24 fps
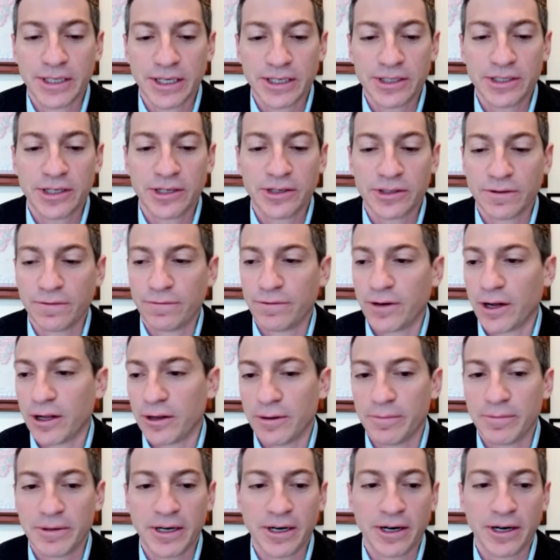6 years of
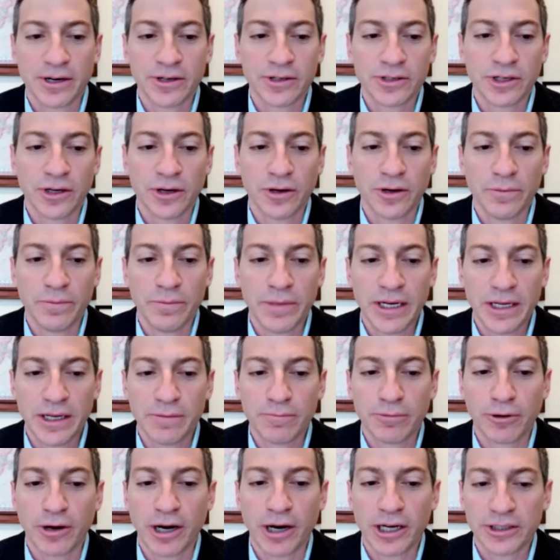follow-up here. So
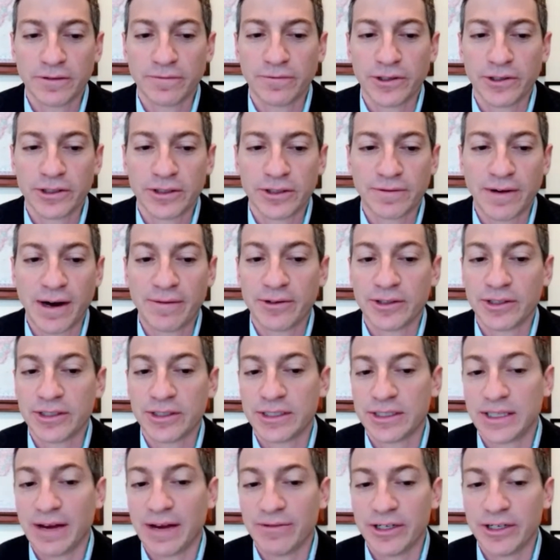median progression-free survival,
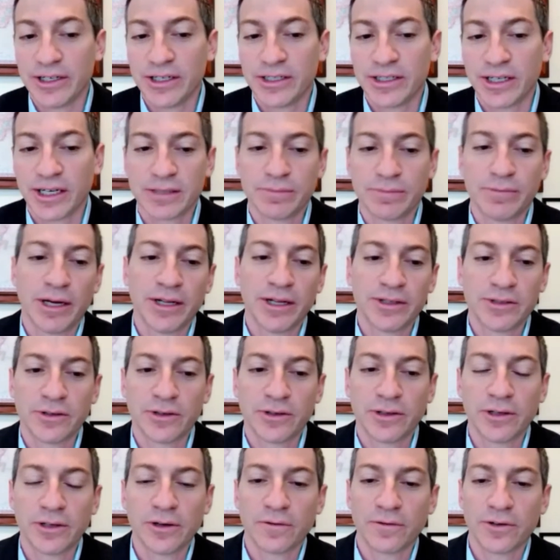76 months, a
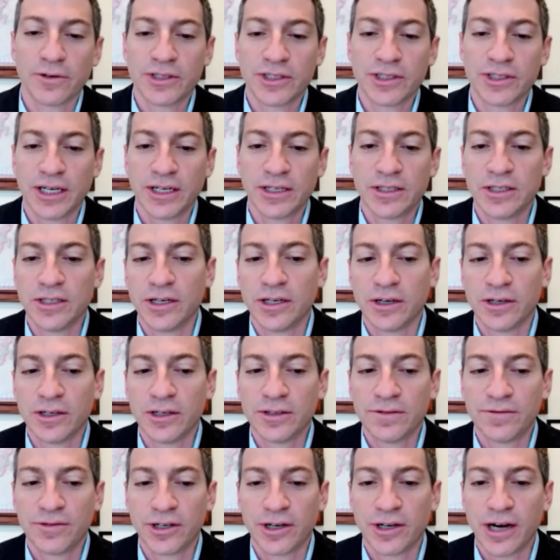little over 6
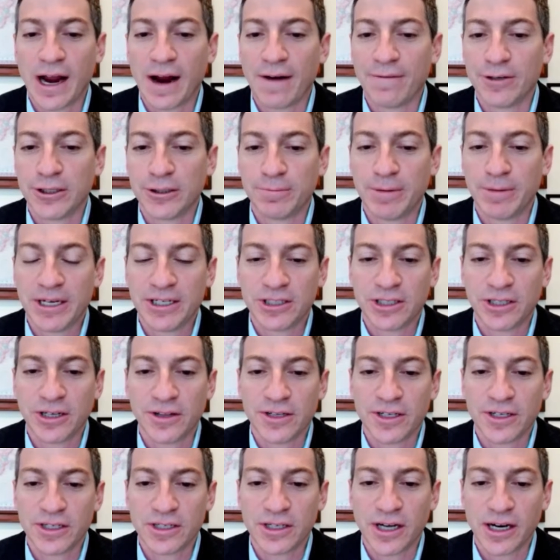years for your average patient
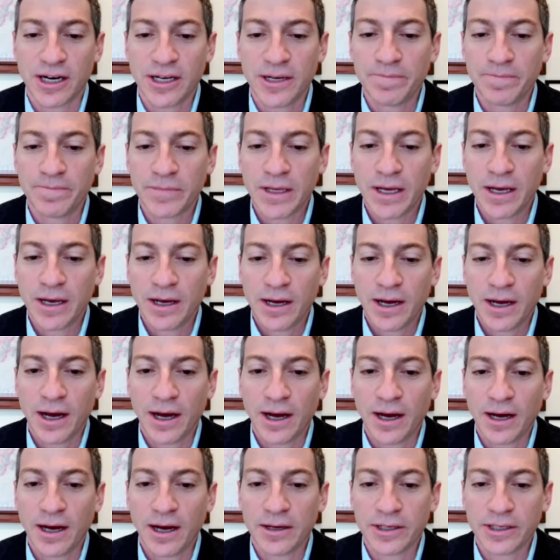on this study.
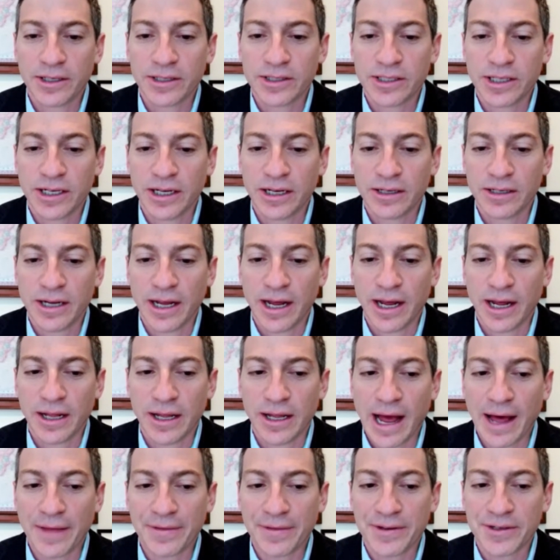You can see it
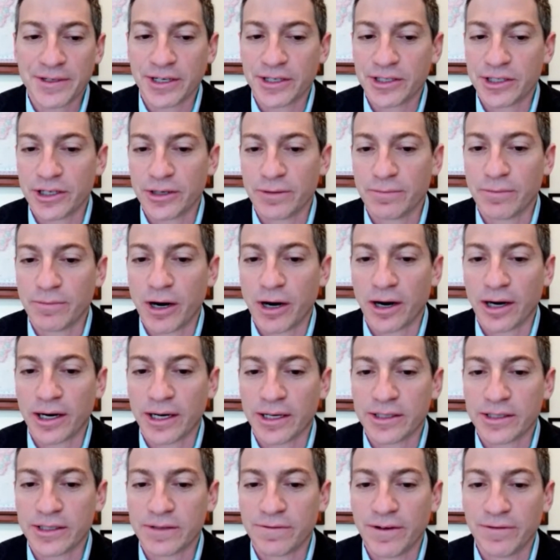at the 6-year mark,
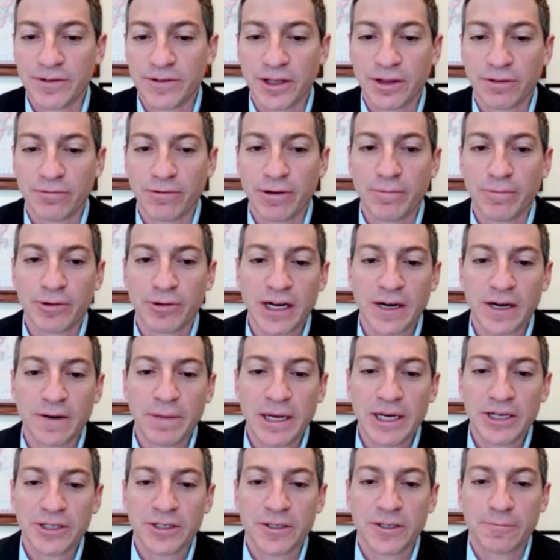it's 53% of
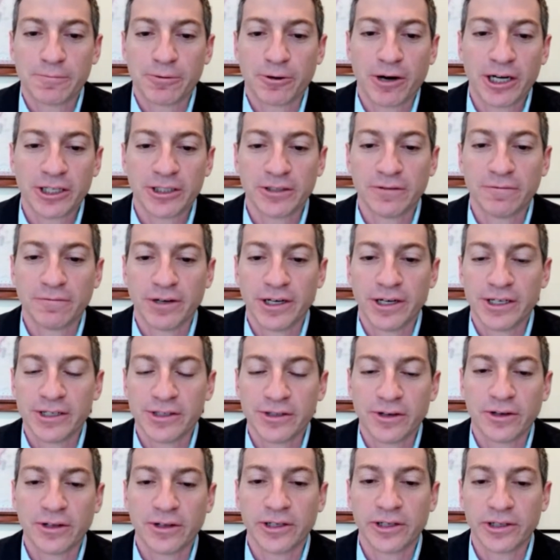patients progression-free,
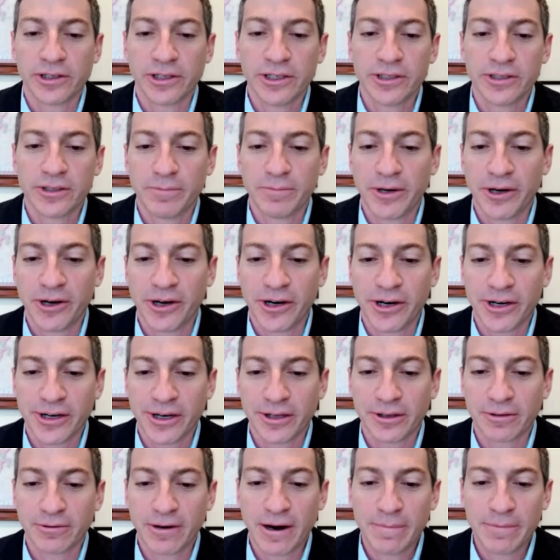so clearly superior to
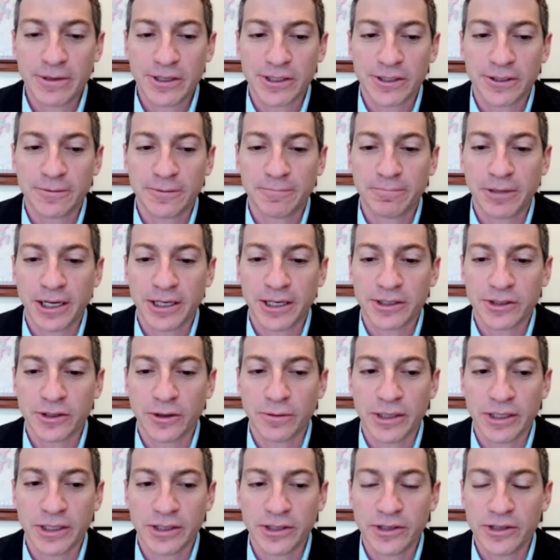chlorambucil plus
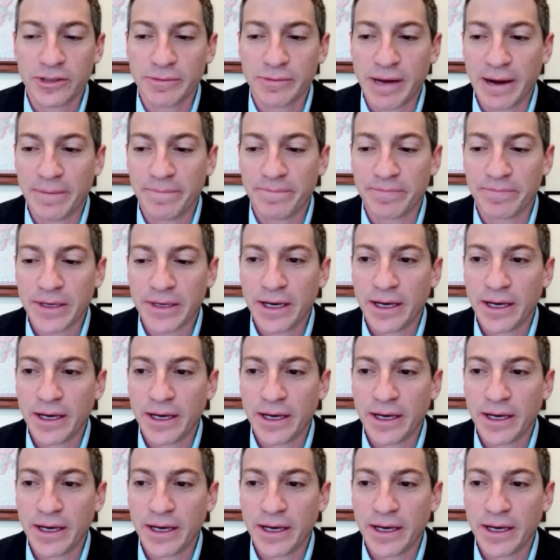obinutuzumab.